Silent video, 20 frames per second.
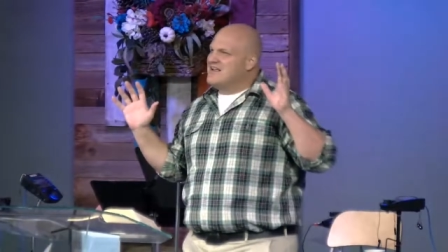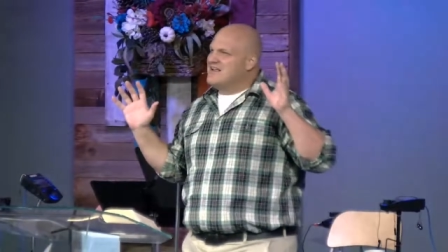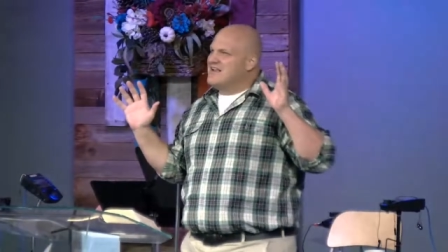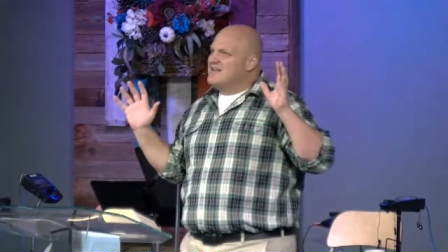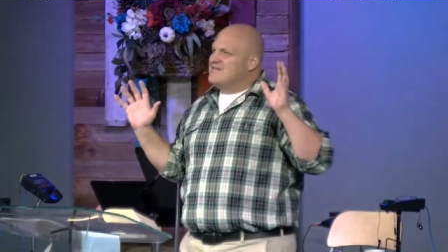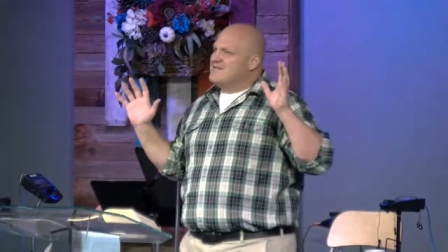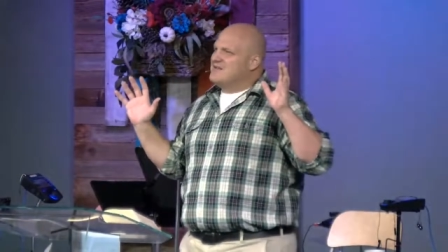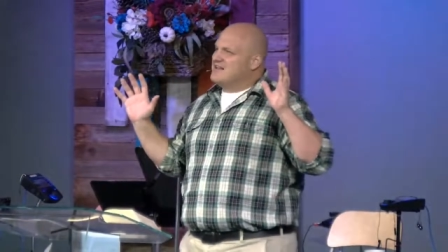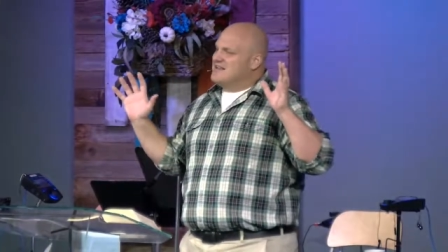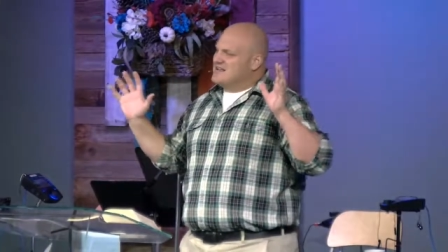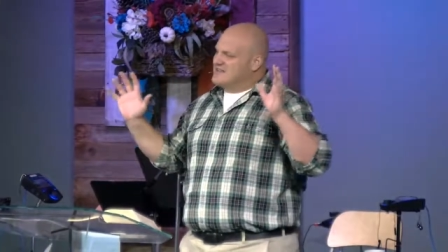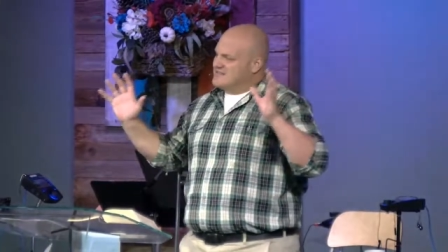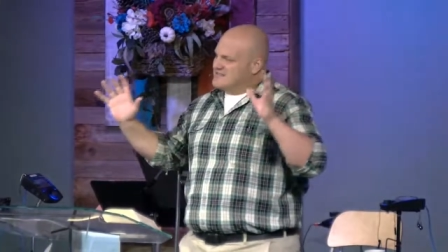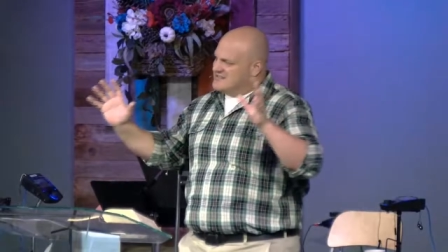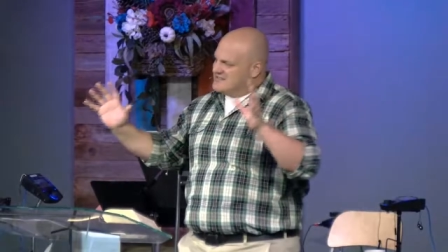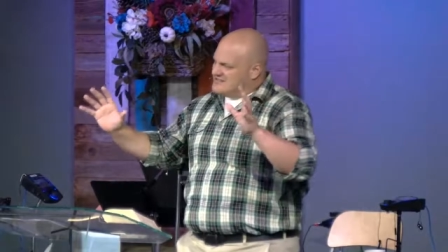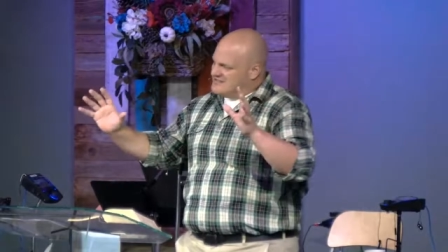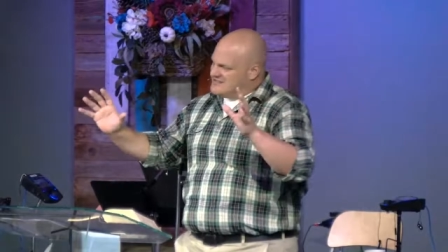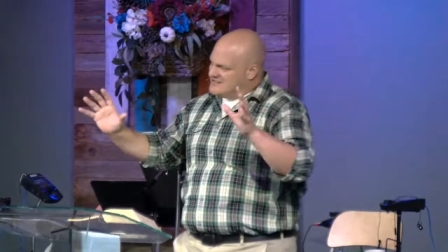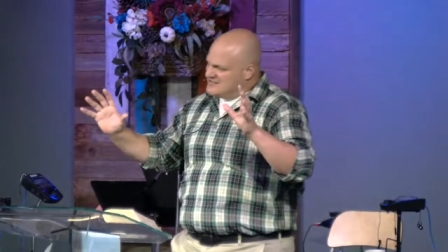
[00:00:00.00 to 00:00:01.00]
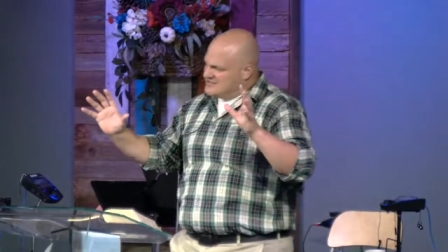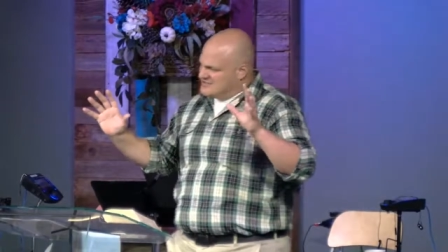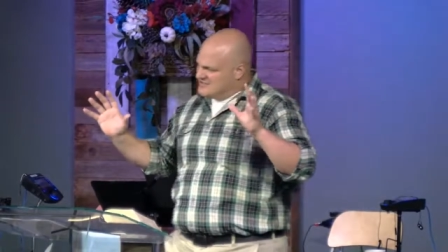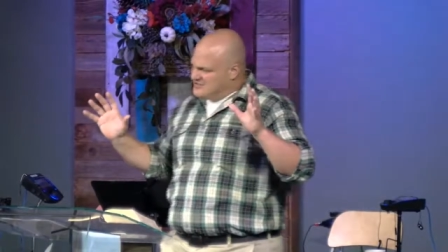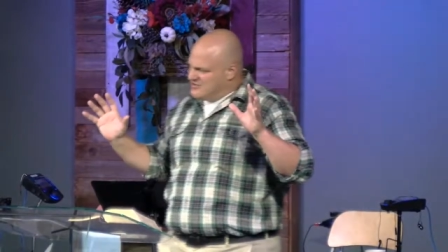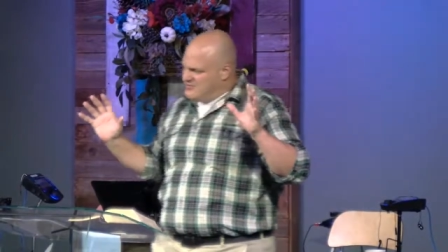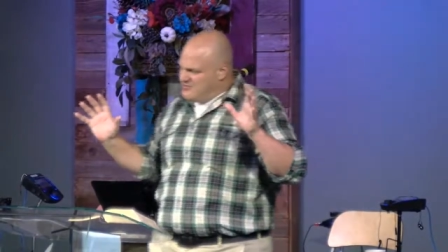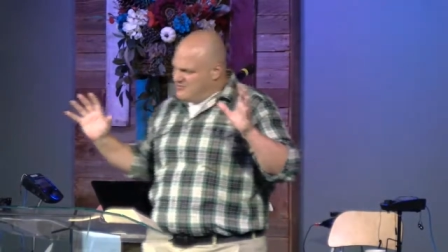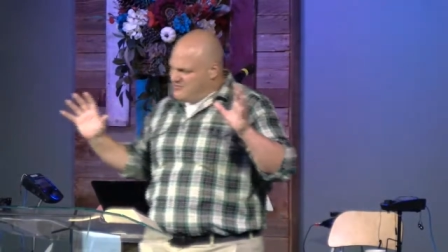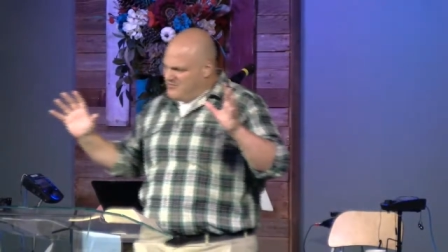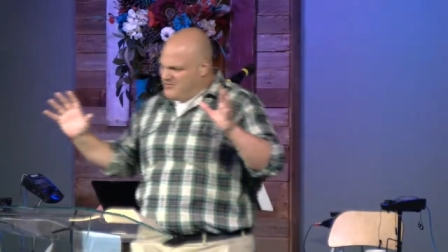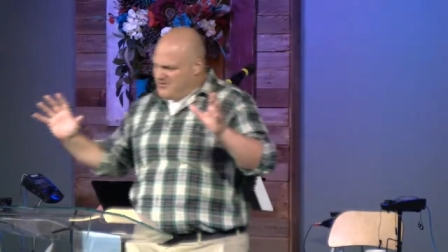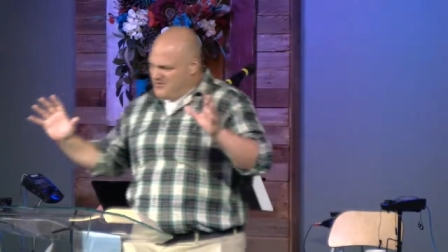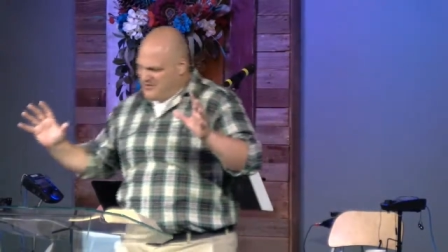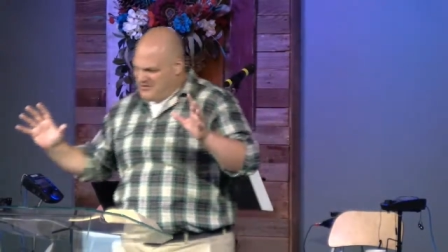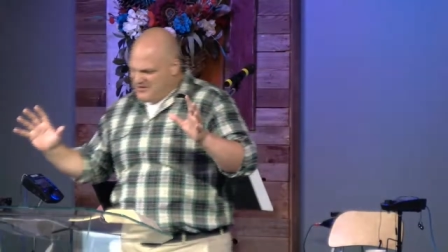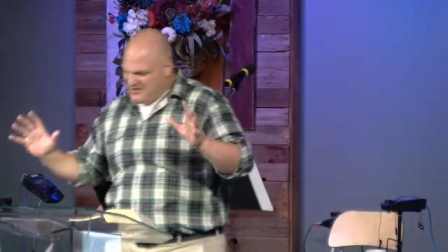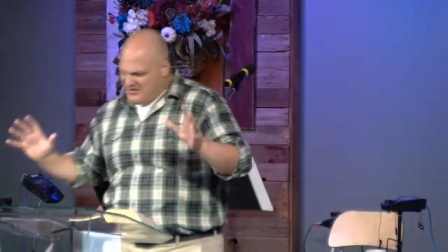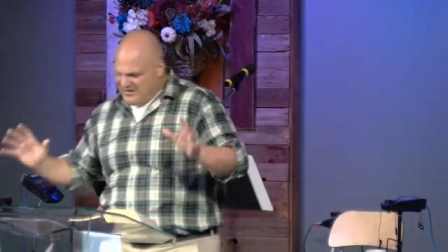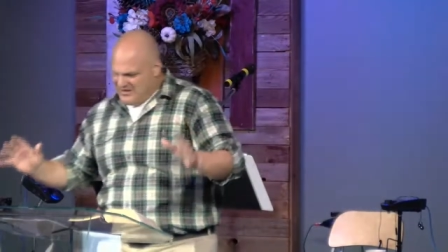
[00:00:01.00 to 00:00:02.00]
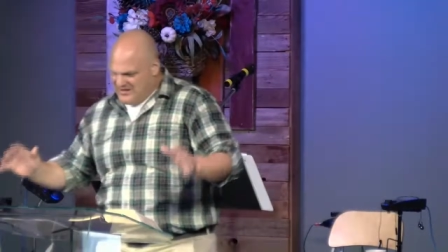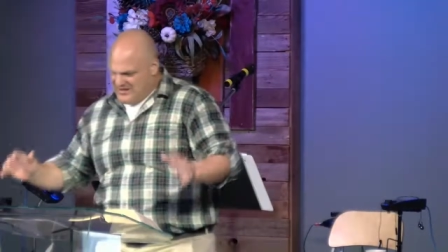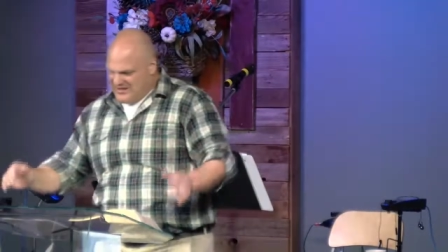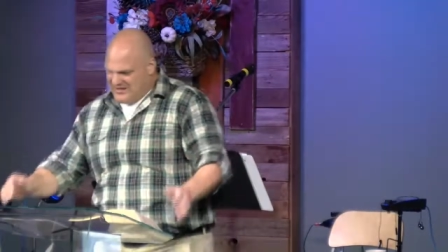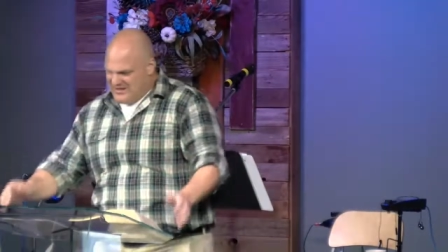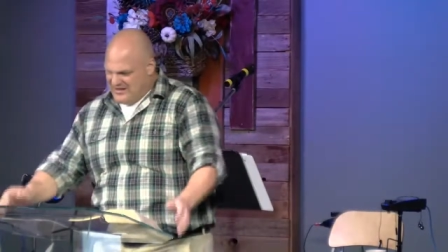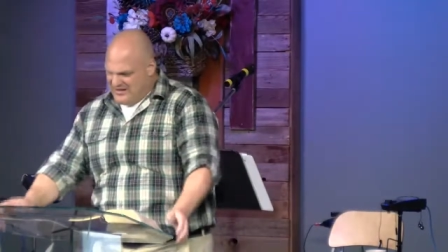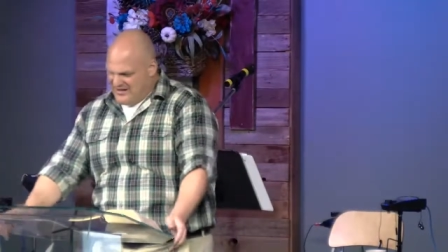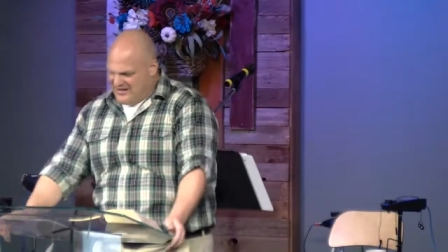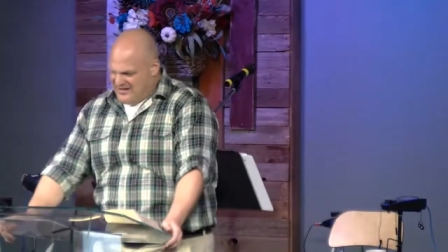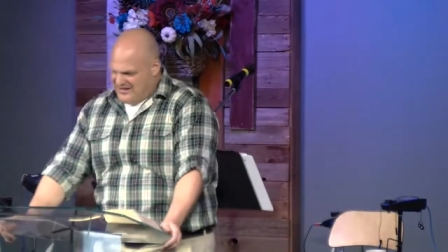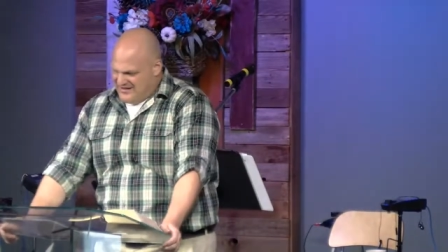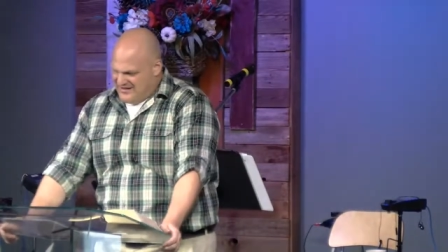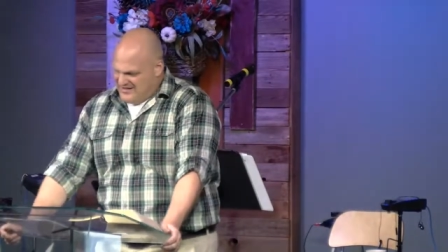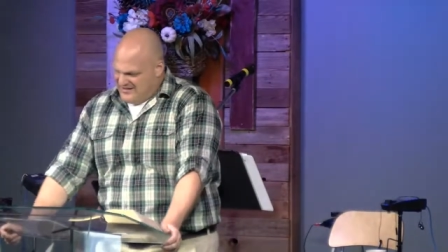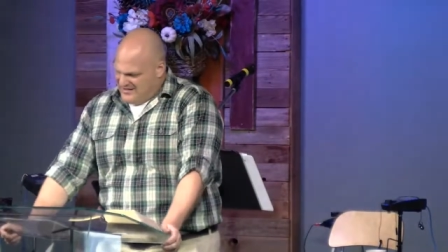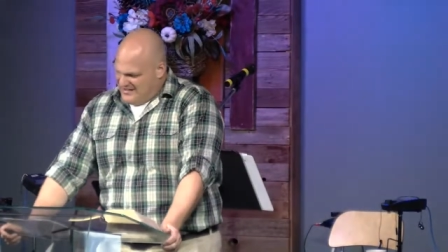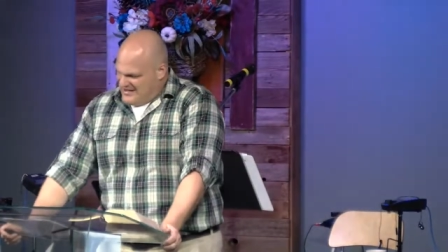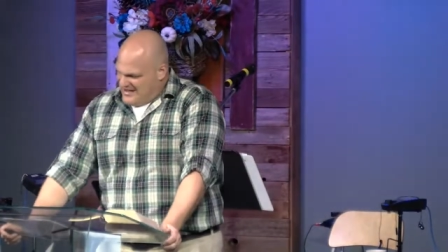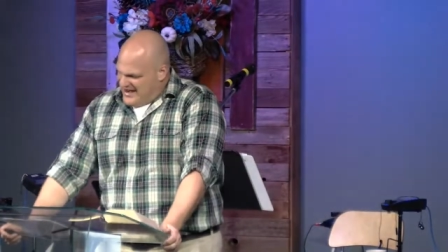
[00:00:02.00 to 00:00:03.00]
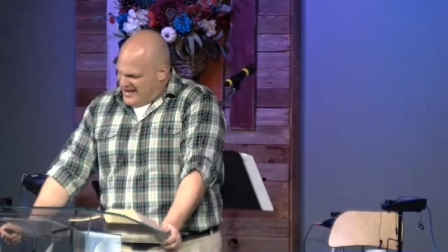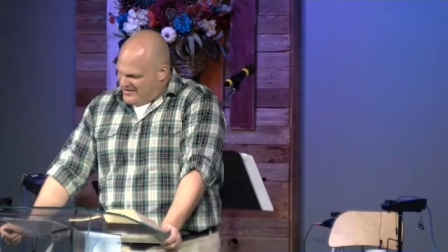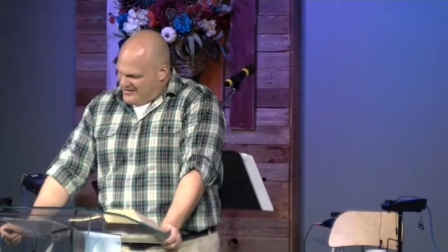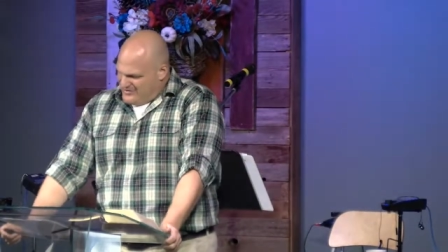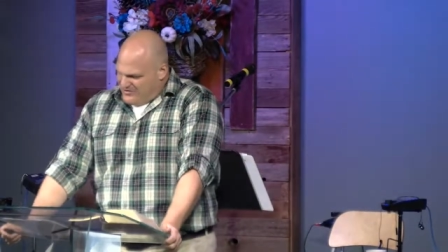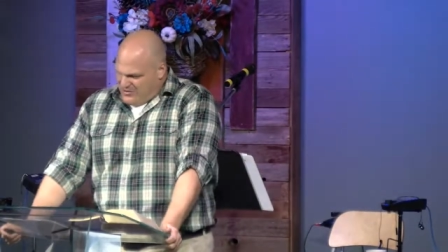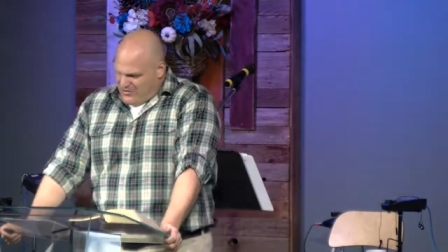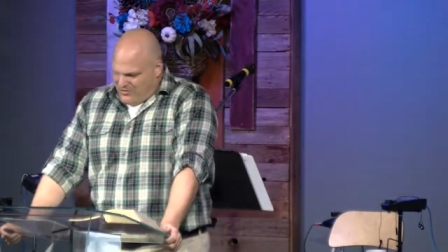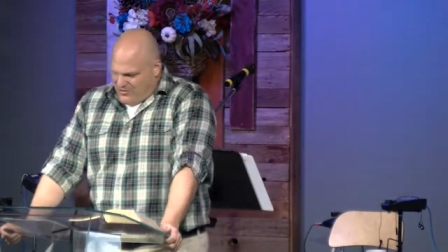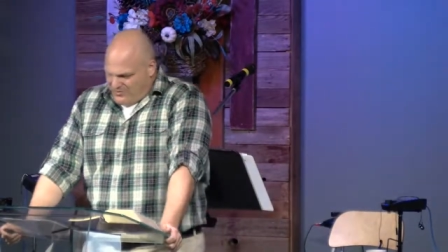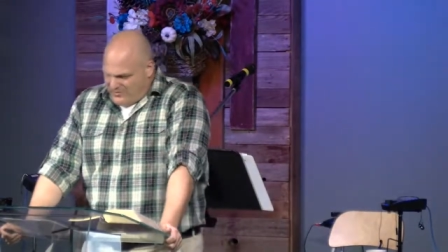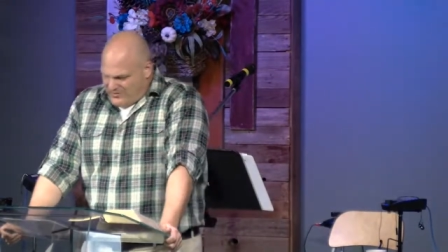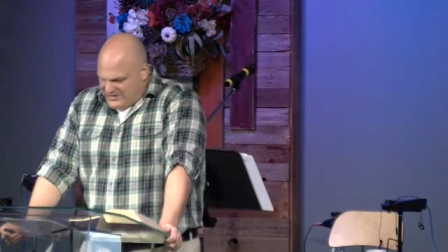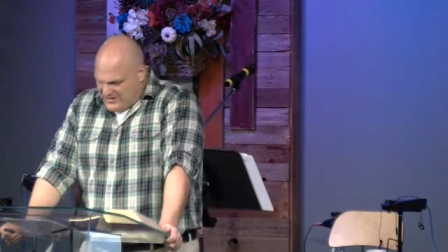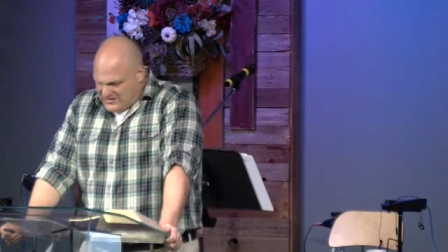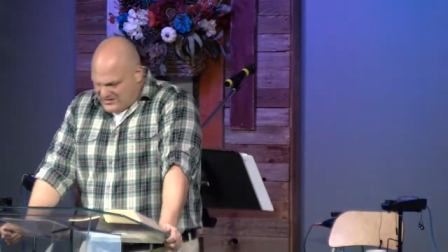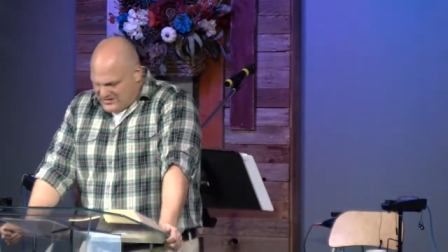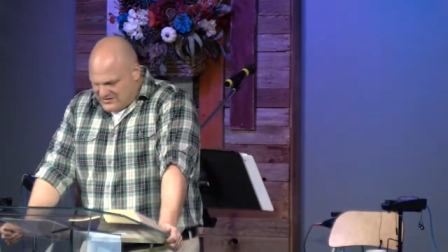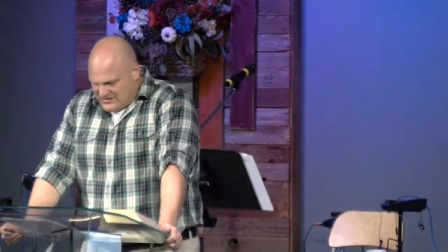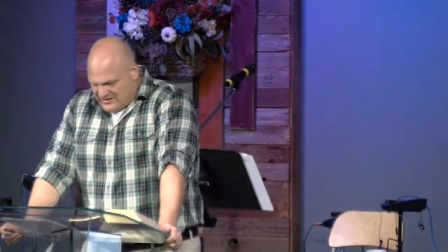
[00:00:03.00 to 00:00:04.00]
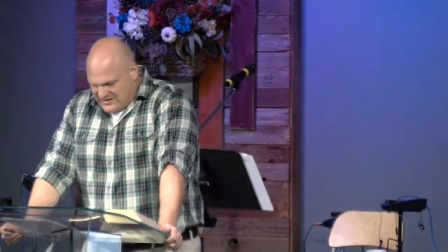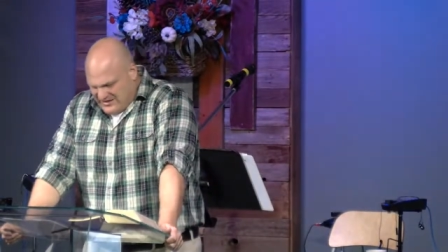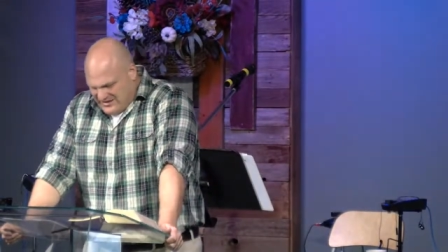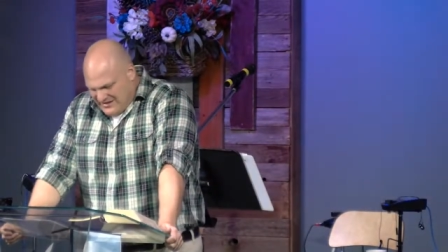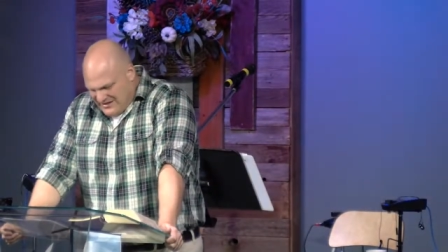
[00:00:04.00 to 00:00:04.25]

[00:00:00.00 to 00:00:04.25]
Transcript: because there's just too, I don't know, we just,